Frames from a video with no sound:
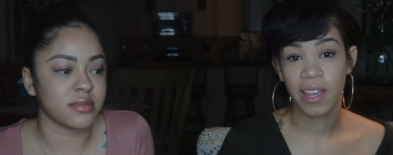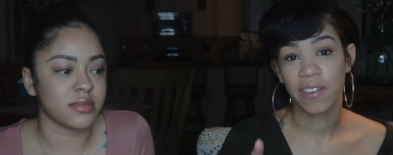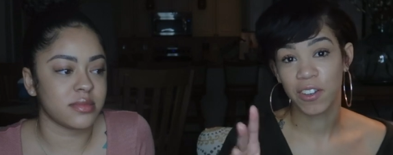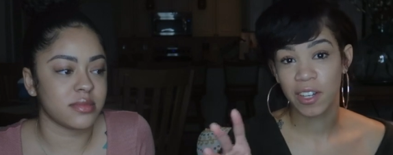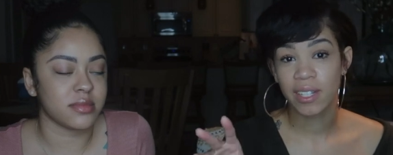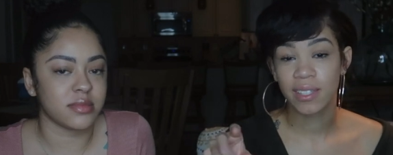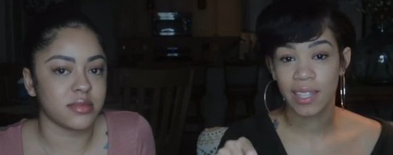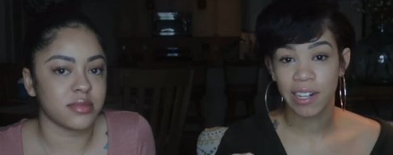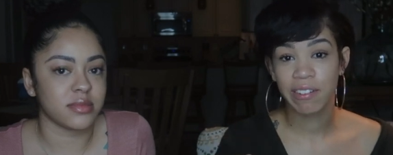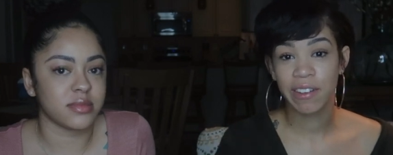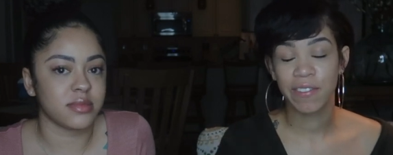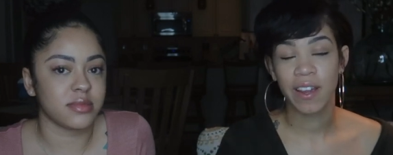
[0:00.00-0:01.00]
Speaker 1: if you're
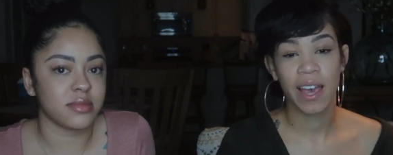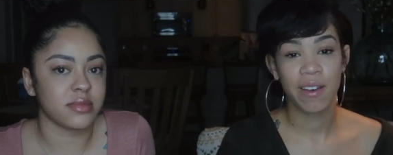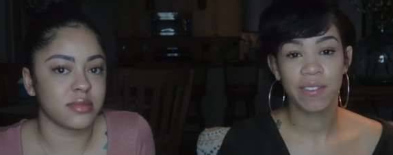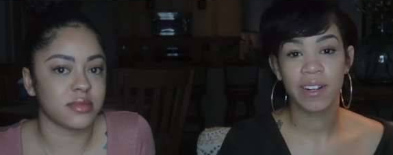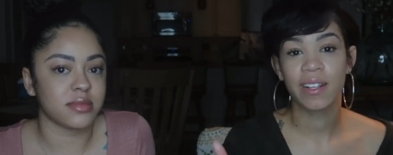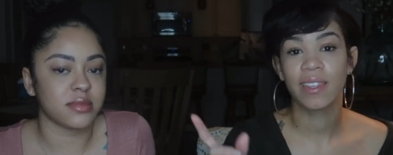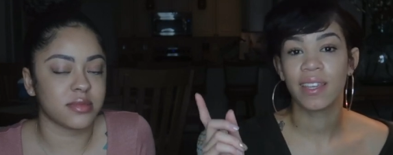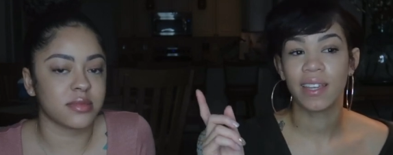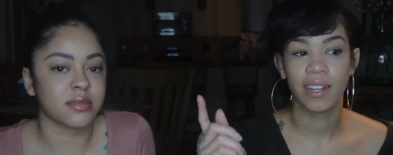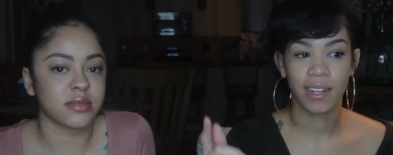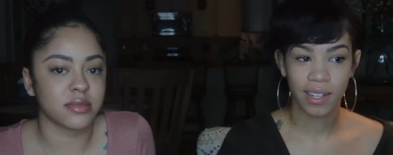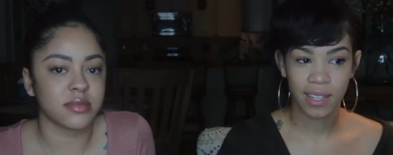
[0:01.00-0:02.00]
considering forever,
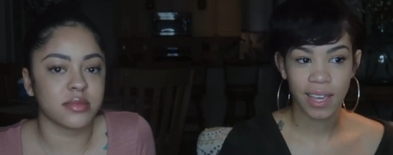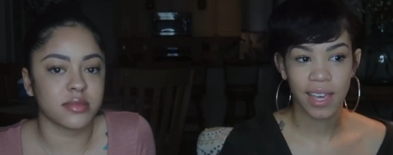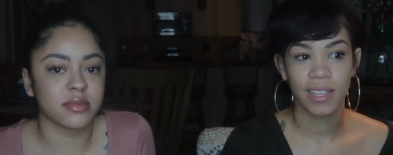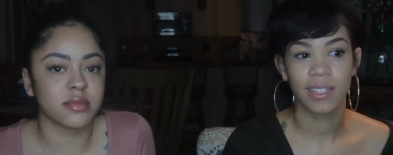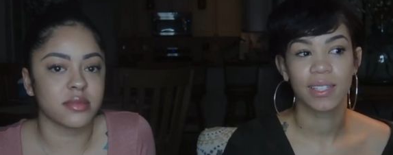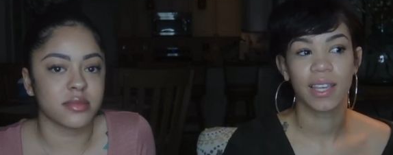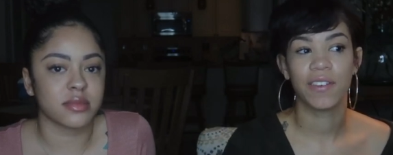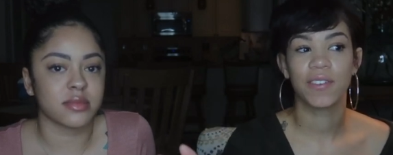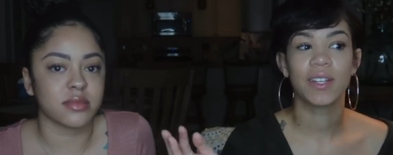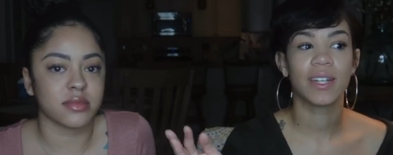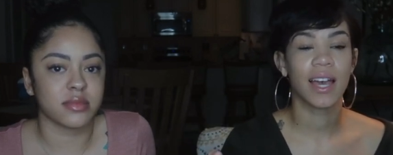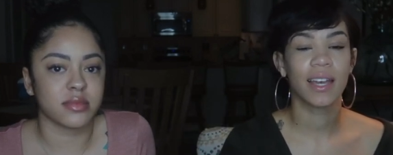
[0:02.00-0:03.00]
then yes. If
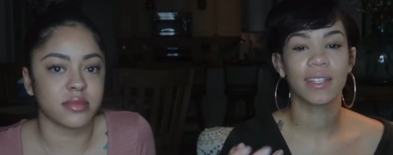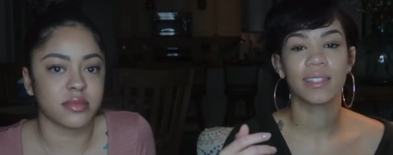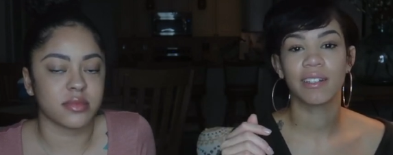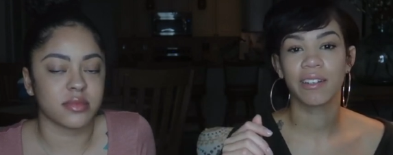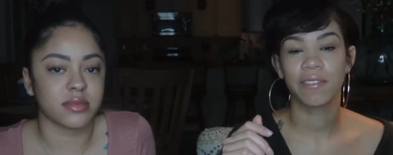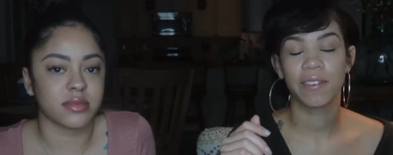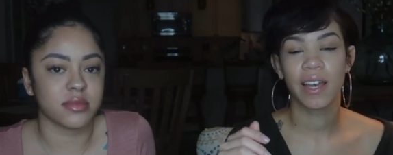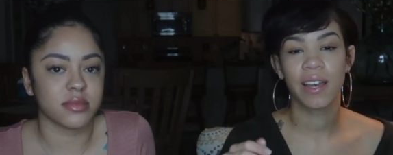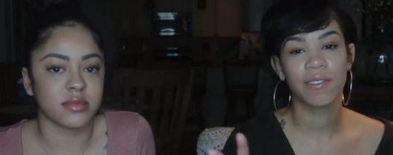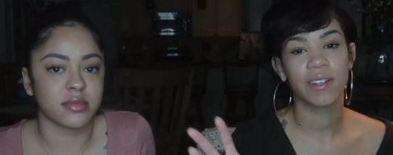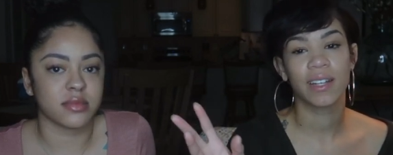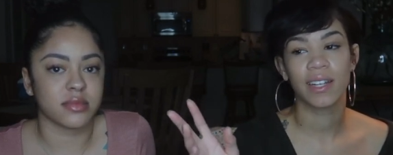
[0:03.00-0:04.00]
you're not considering
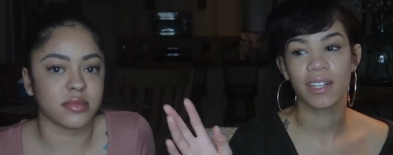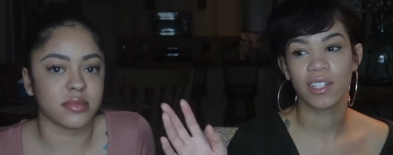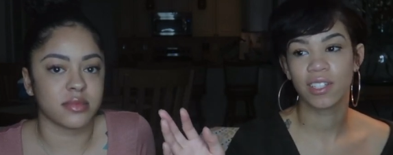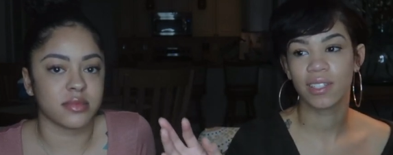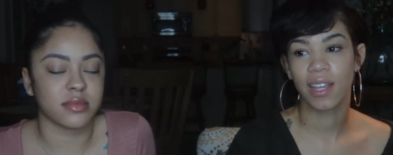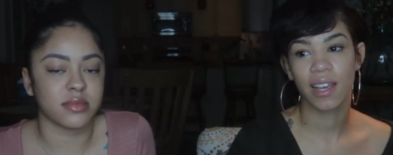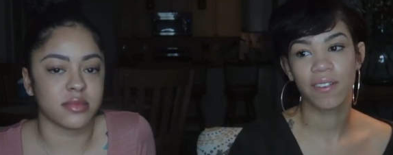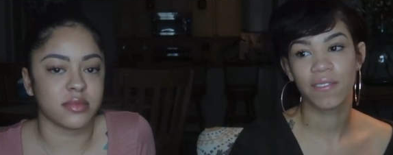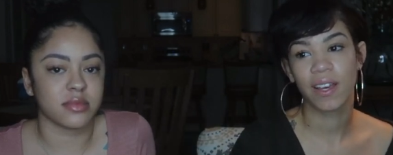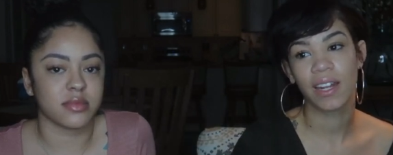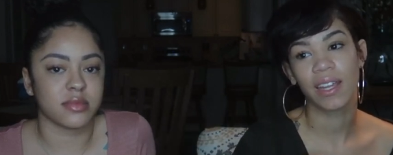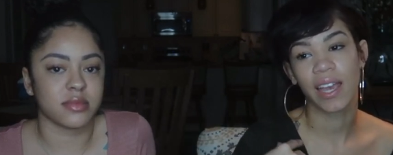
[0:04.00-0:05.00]
forever and it's just like a
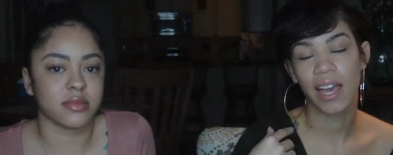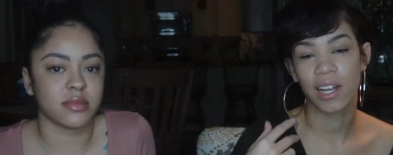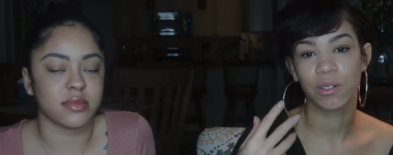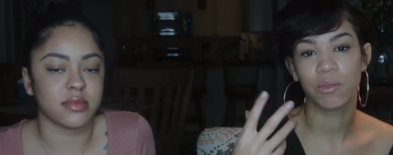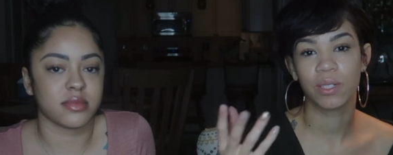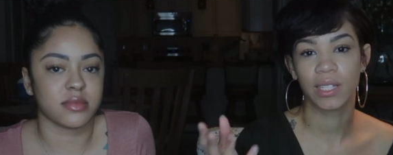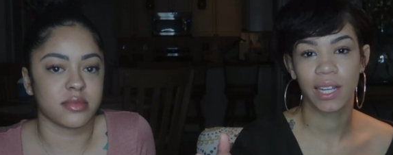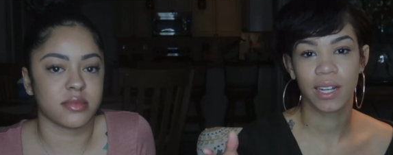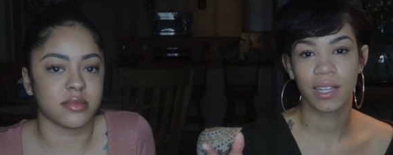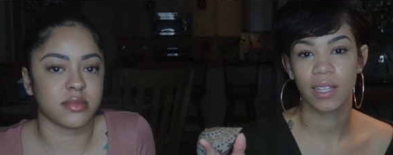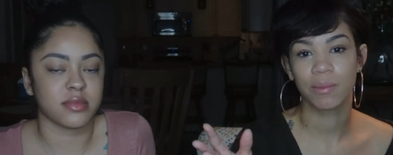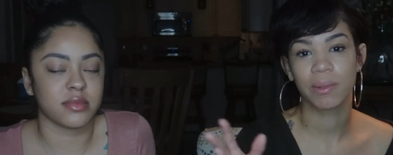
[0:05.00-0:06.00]
fun casual dating
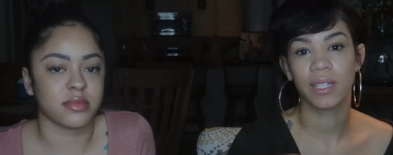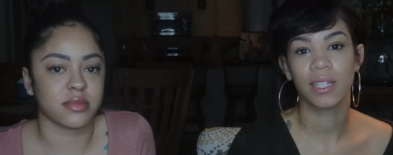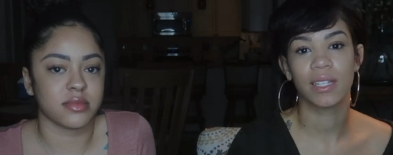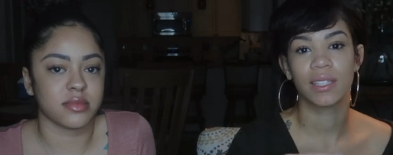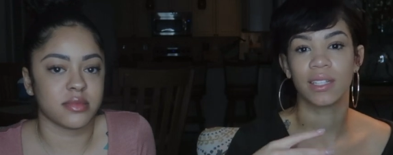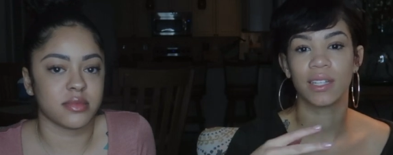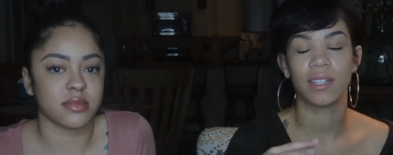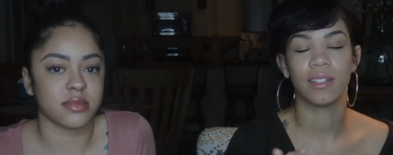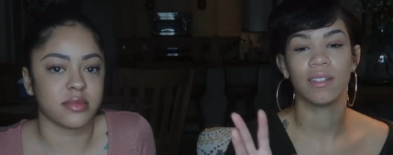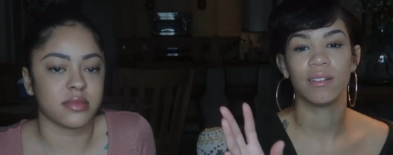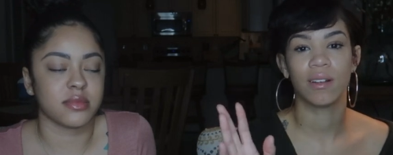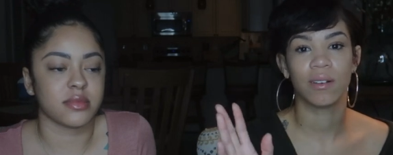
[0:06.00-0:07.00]
experience, then
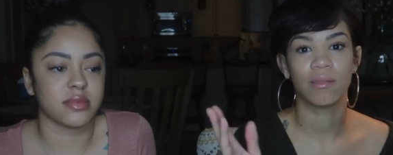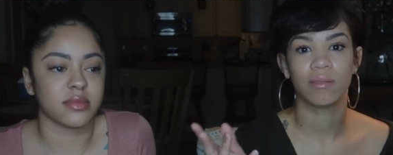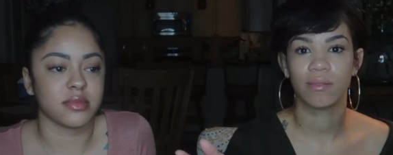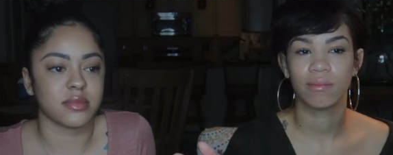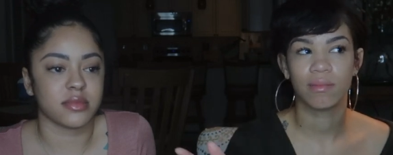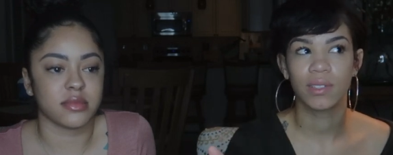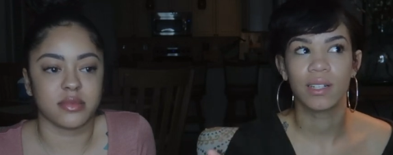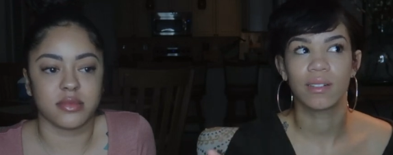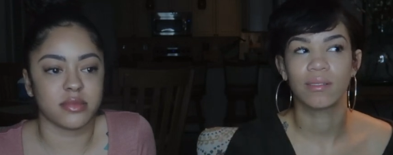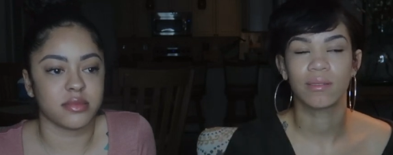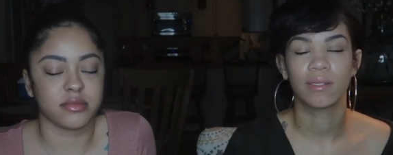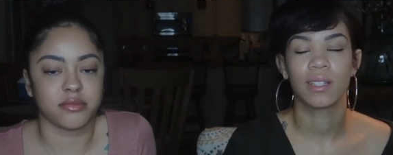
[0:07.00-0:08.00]
you know,
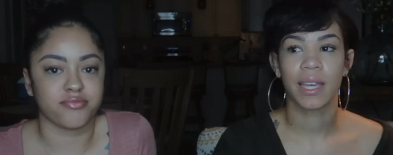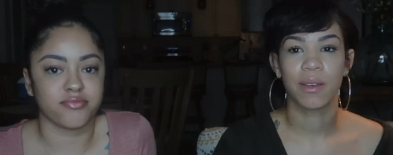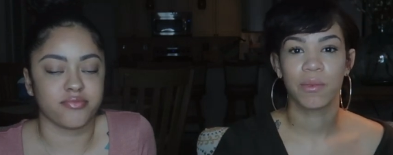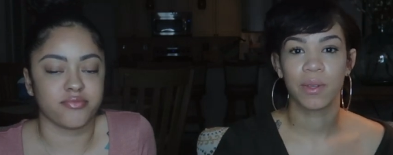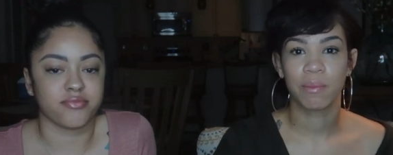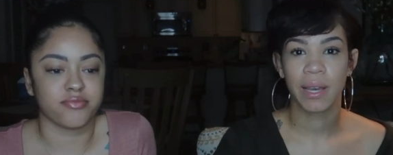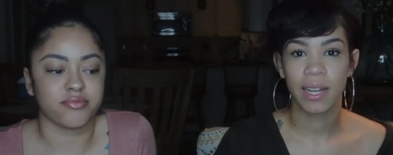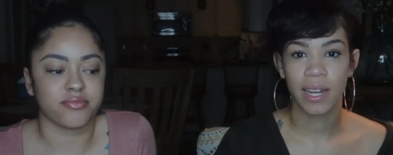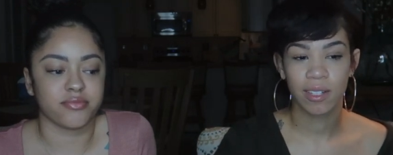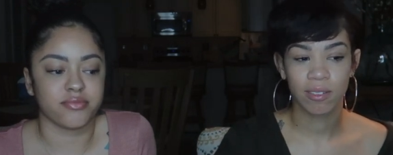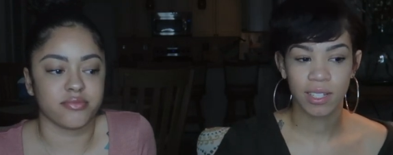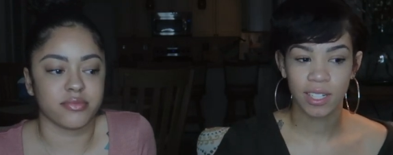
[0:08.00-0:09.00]
no. Like with my
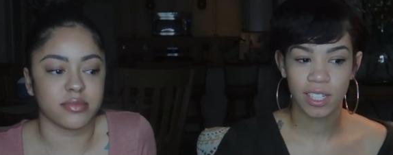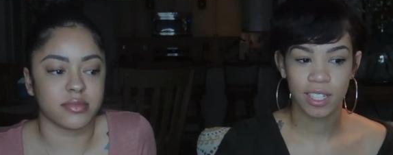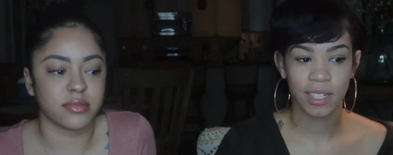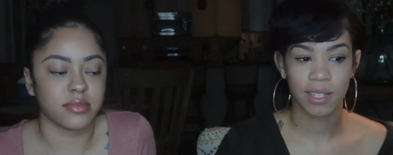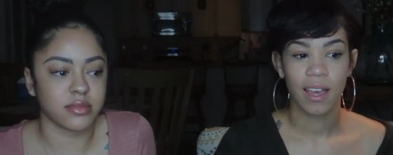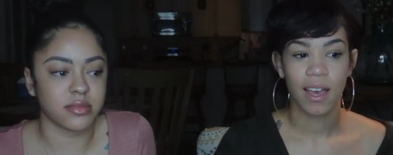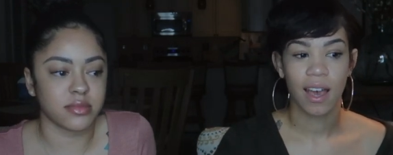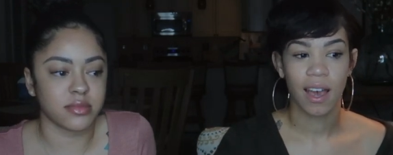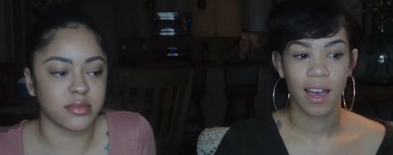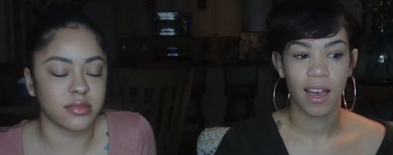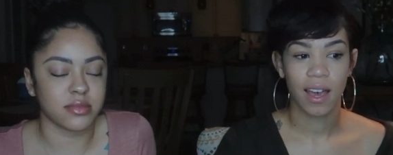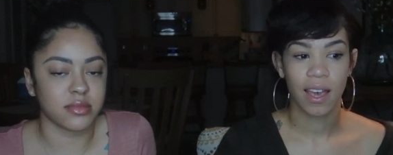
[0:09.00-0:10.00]
next relationship,
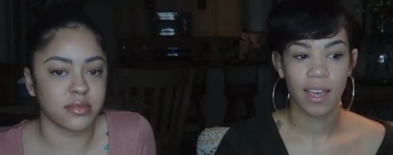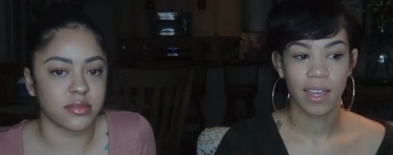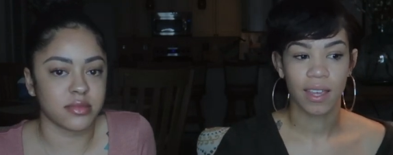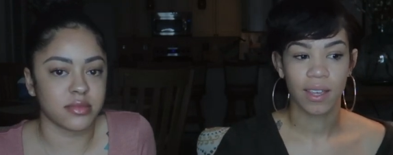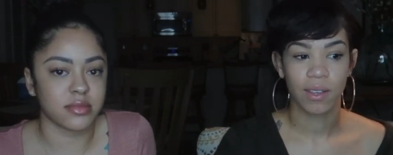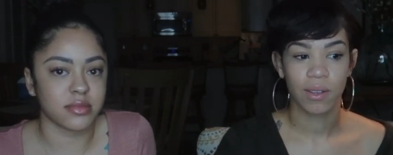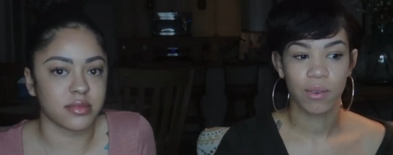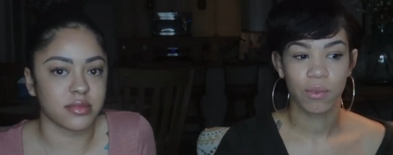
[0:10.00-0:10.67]
I